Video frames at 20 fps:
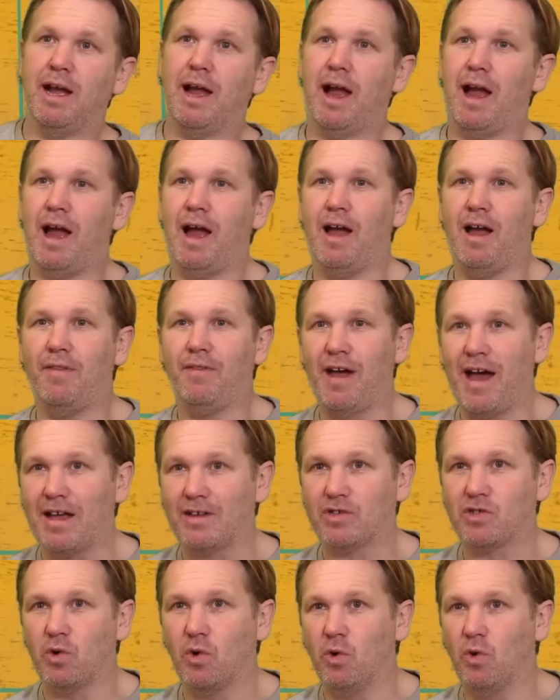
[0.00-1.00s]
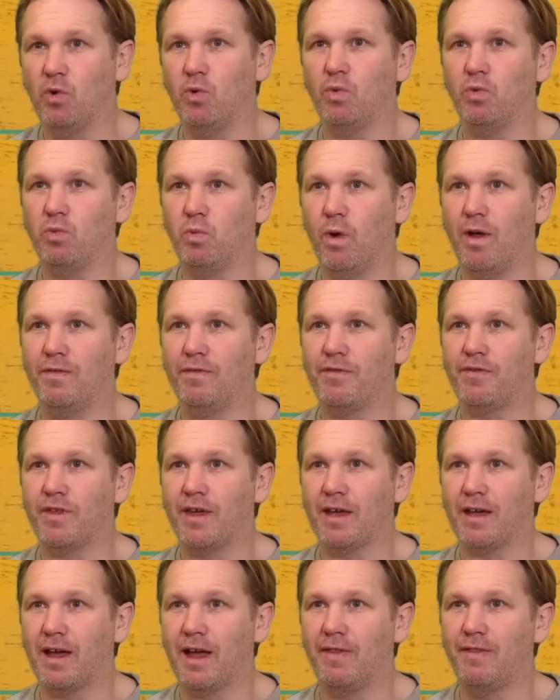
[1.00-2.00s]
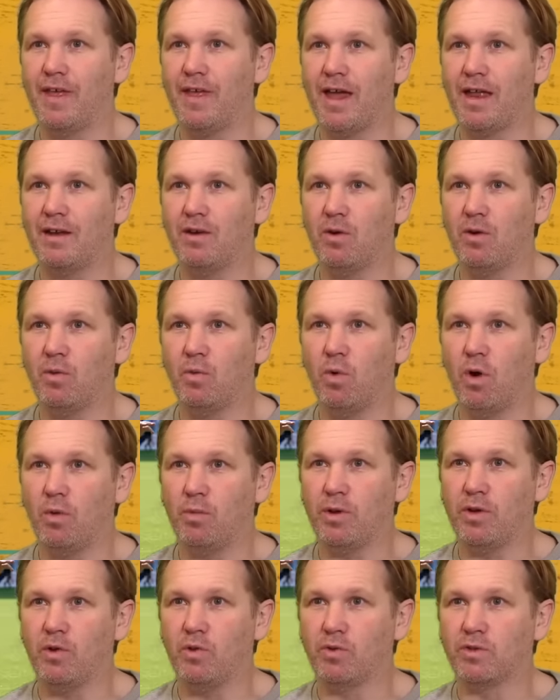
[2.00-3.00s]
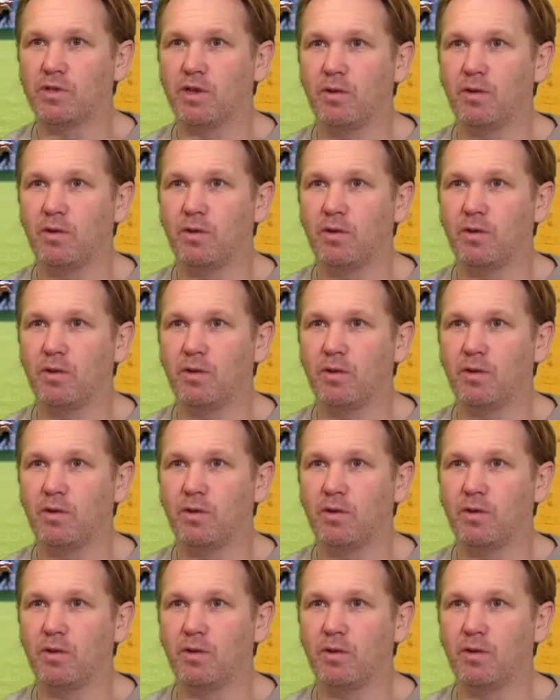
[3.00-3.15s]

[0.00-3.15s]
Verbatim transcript: Uh, that's all one thing. And then what we also